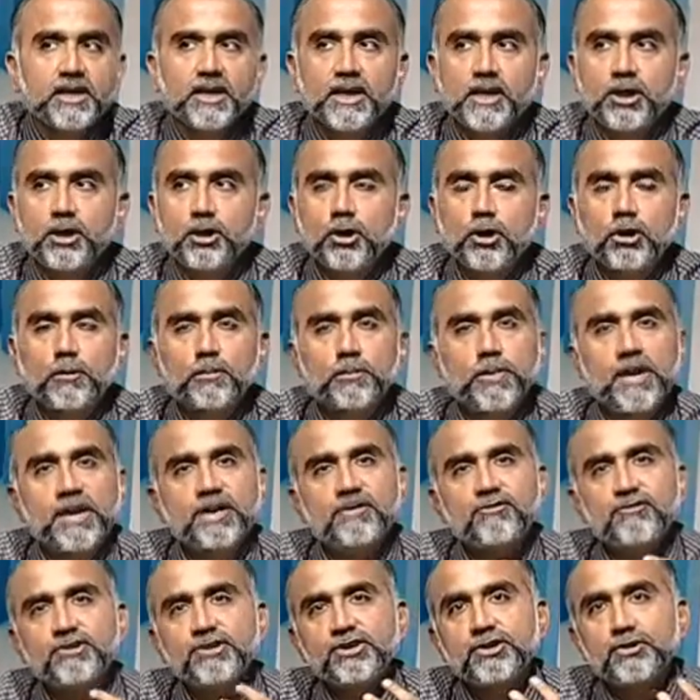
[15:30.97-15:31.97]
your
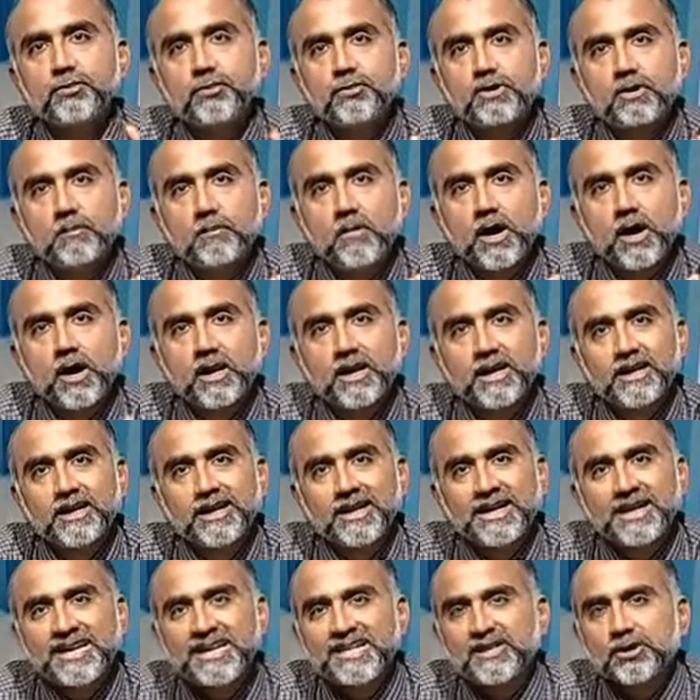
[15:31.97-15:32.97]
penetration to the market
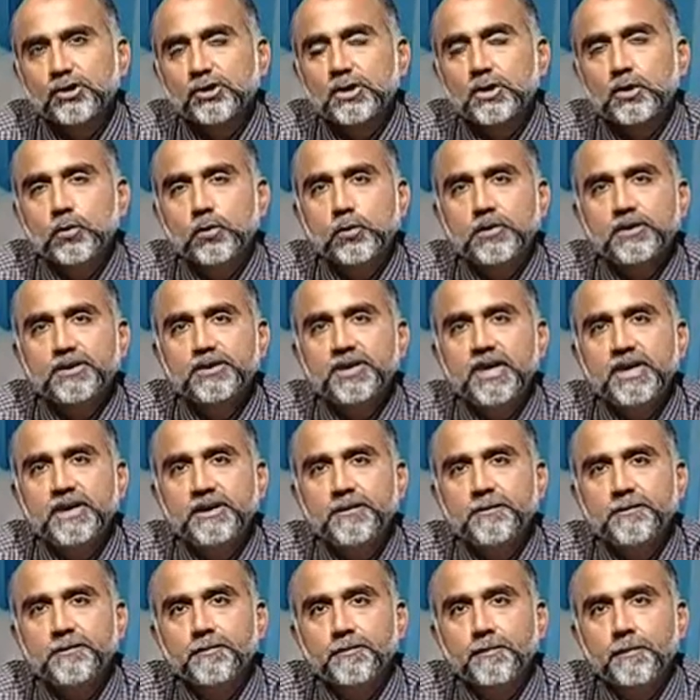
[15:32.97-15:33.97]
is on the lower side?
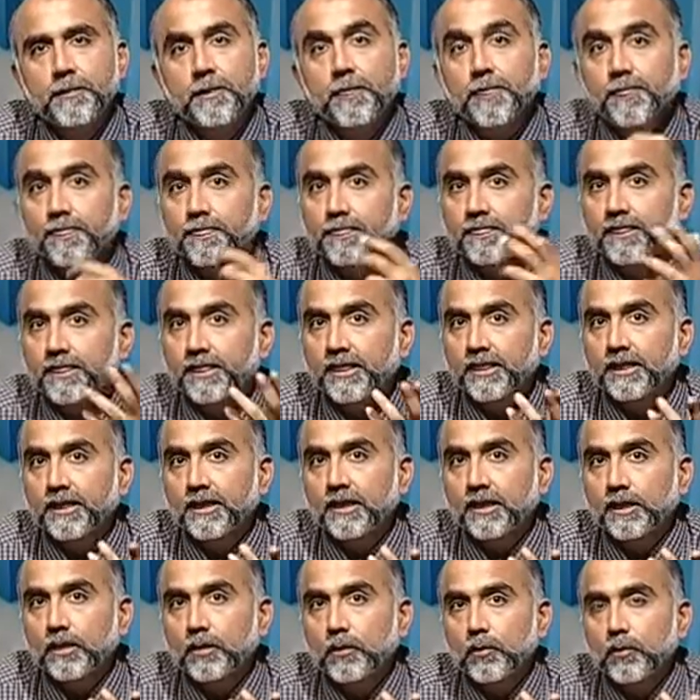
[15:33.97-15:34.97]

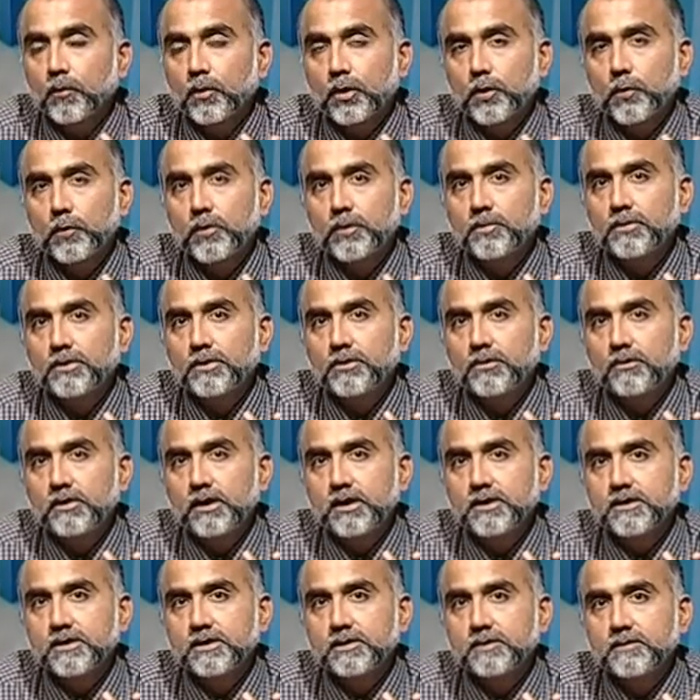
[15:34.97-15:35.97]
What will be your
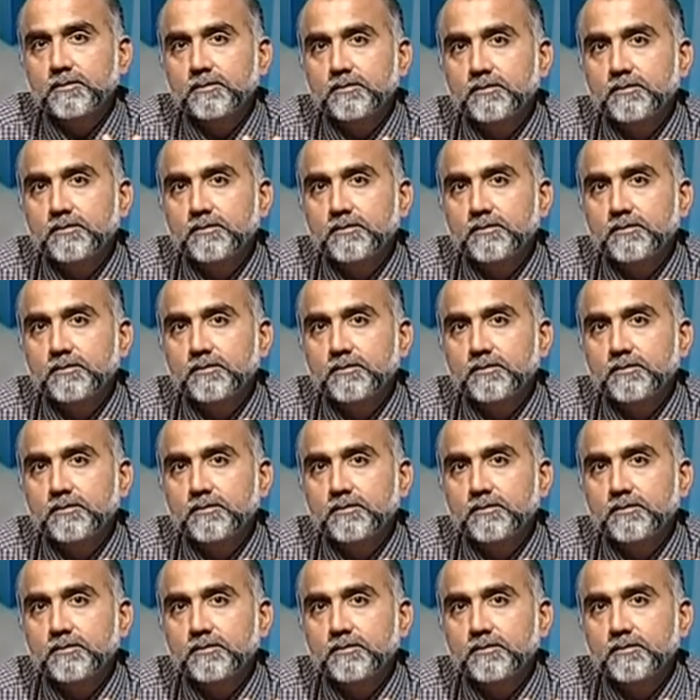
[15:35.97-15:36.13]
answer?